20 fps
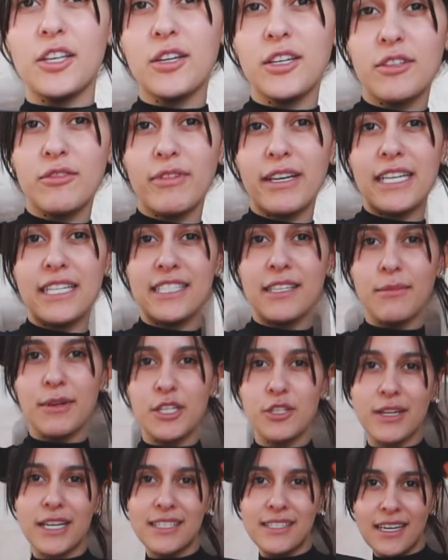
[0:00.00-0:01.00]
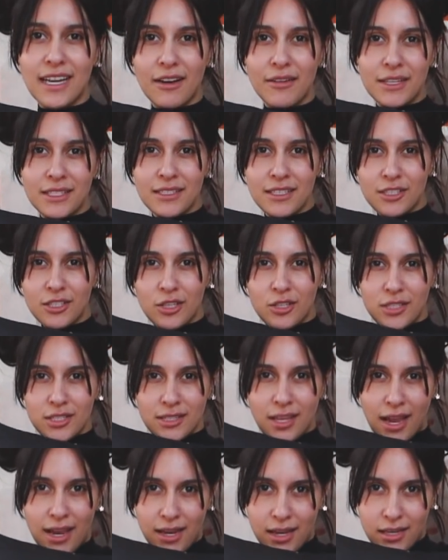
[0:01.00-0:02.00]
you can really see my dress now. Isn't it so
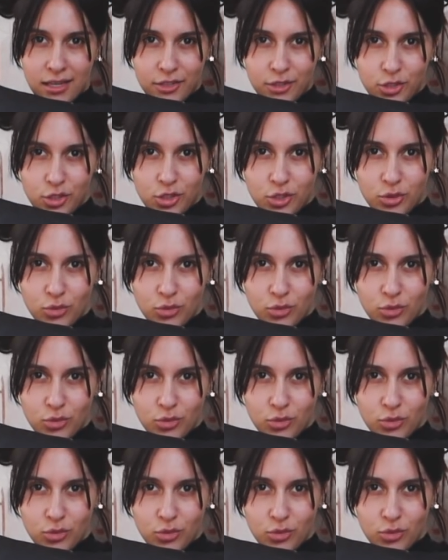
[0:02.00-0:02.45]
stylish?